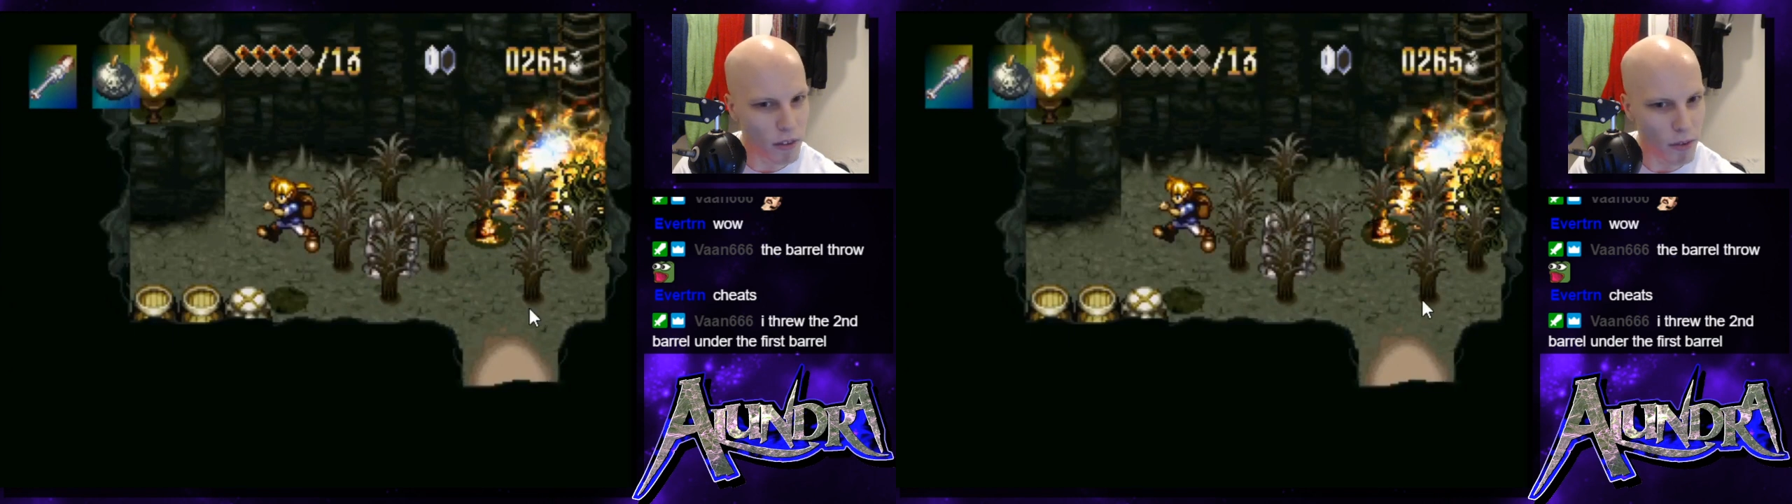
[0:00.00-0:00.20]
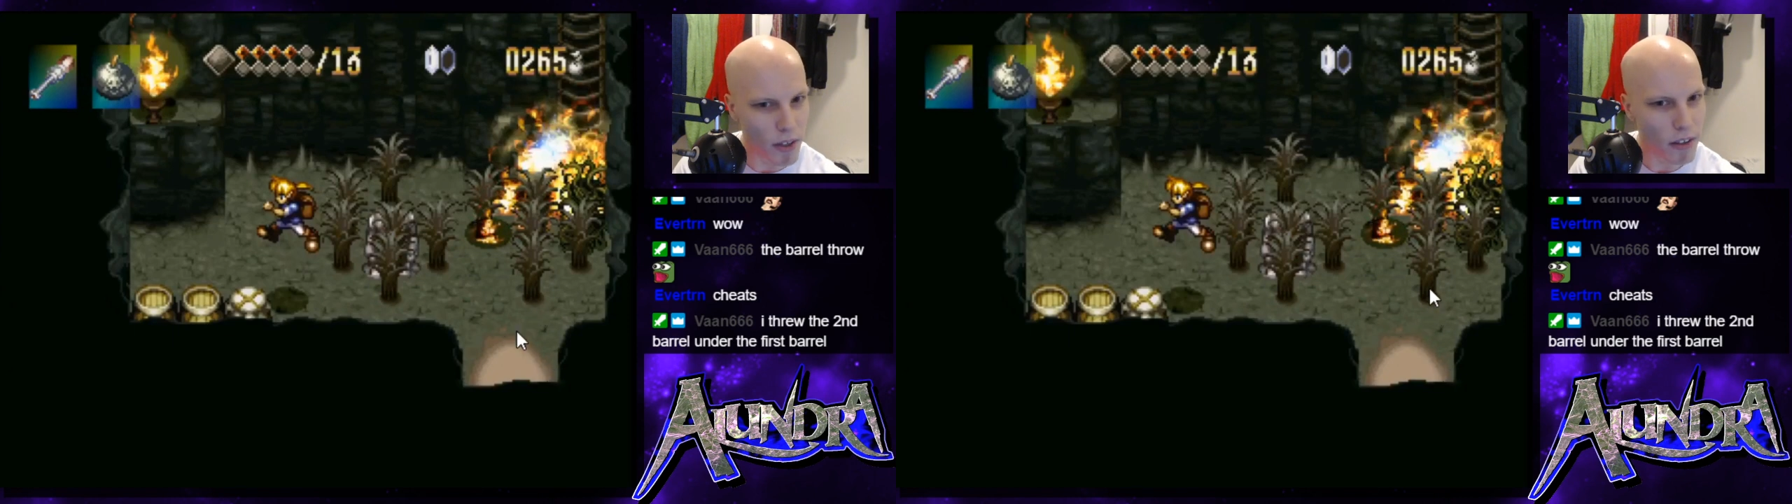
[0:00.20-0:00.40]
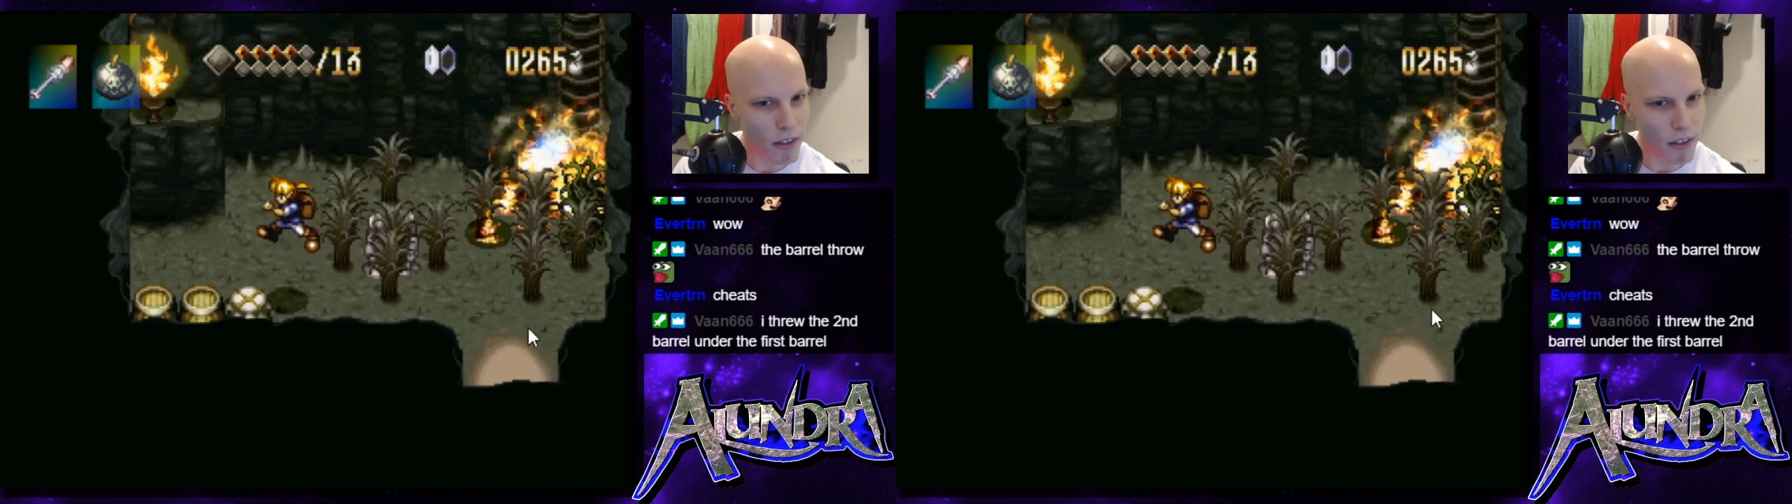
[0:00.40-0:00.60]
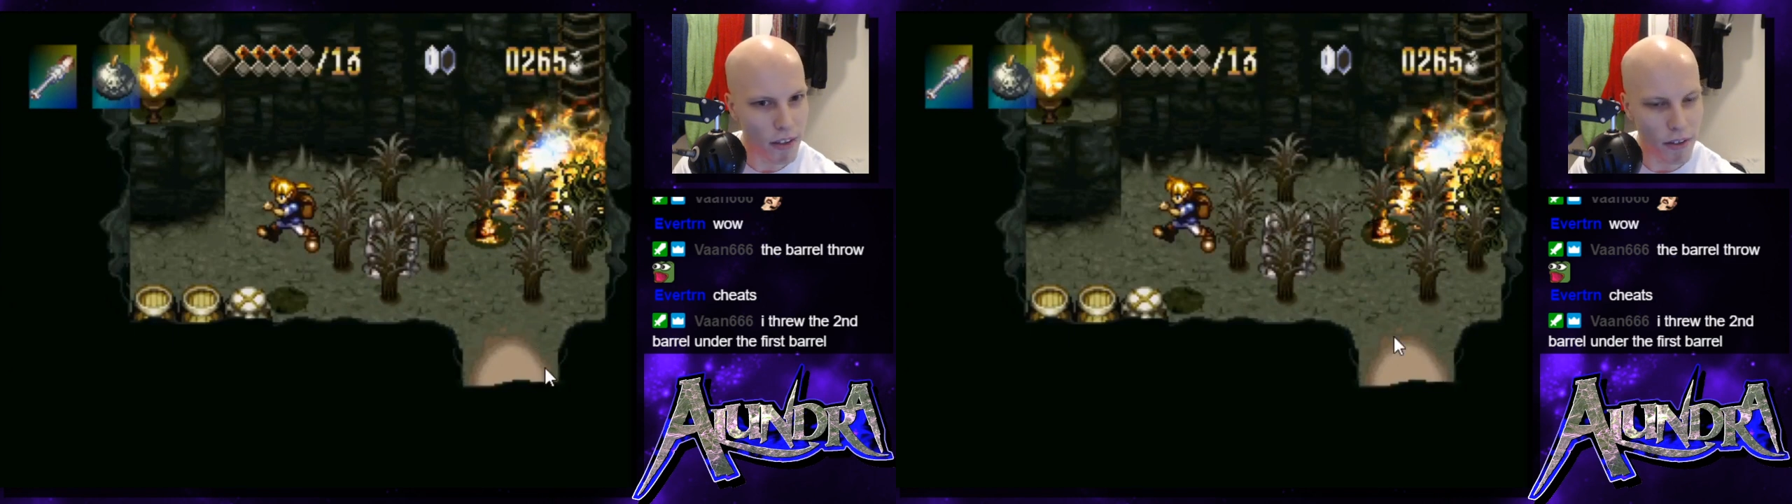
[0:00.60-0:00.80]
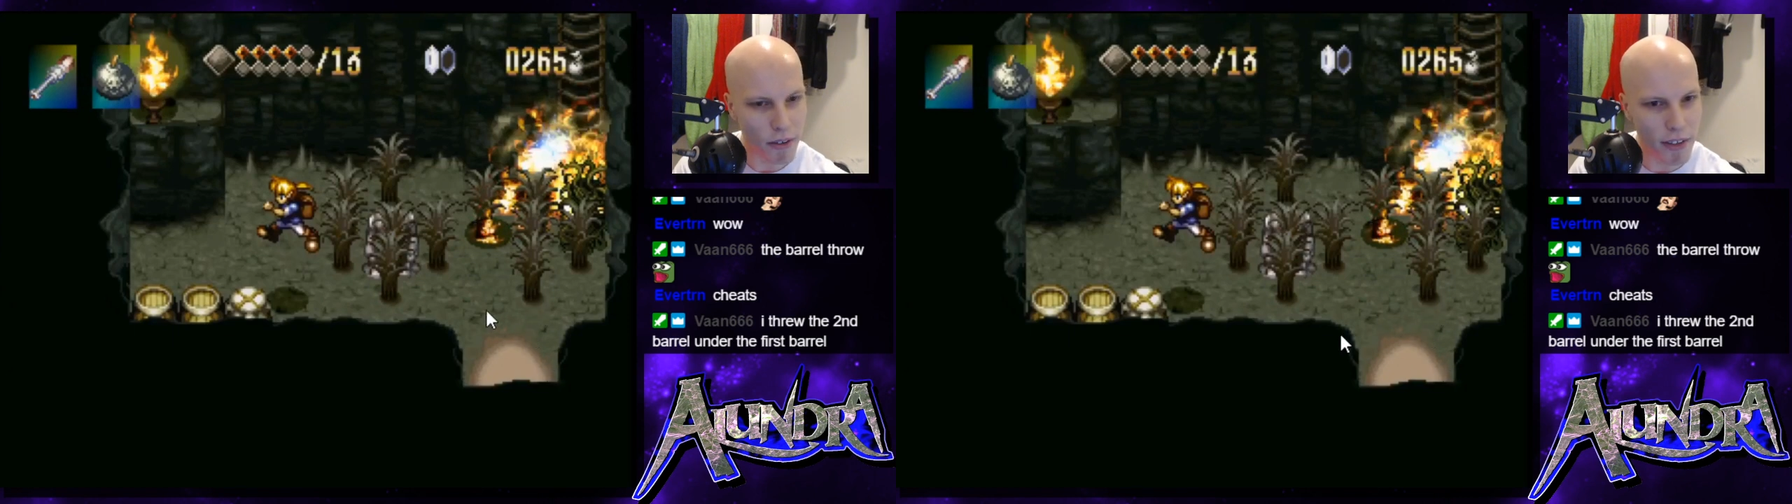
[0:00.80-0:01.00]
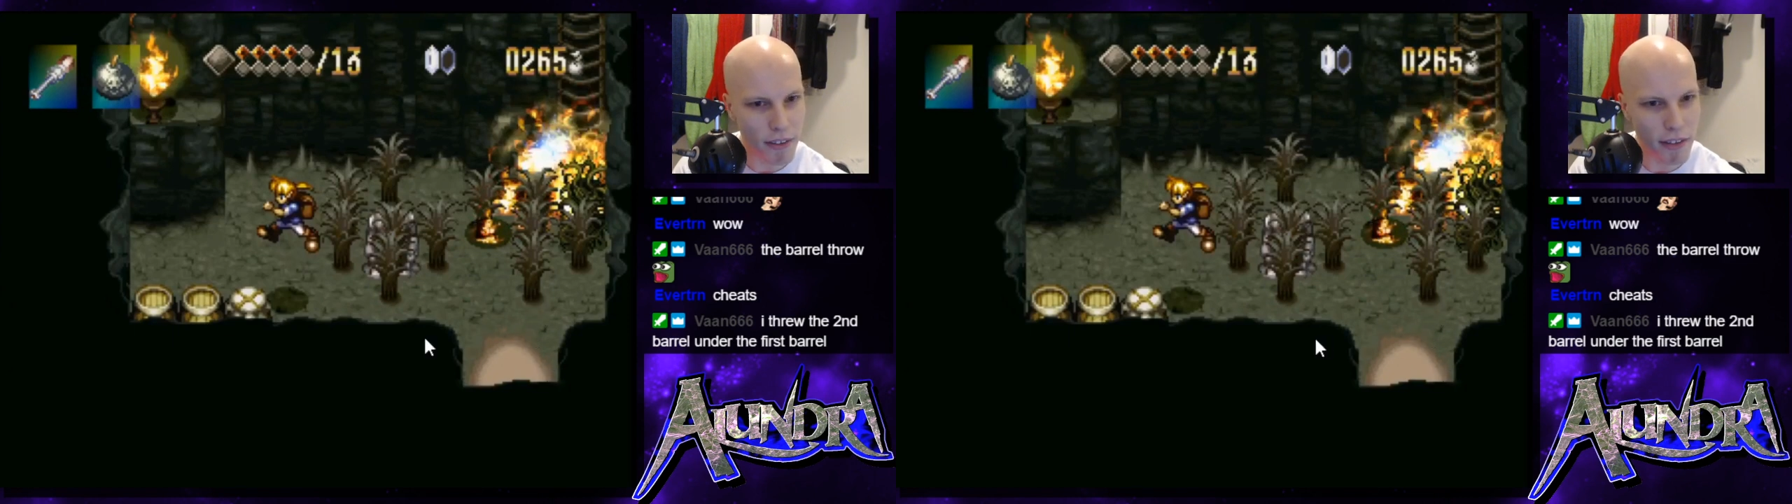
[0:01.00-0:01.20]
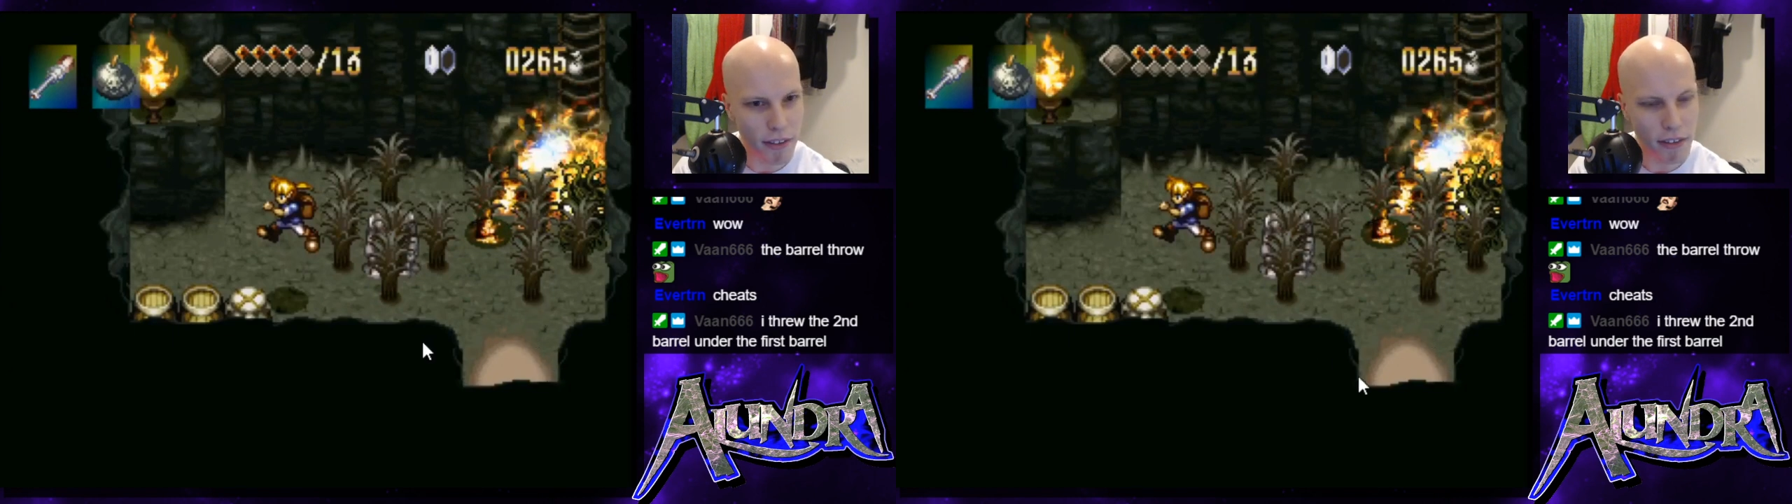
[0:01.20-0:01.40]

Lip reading: right tile or anything.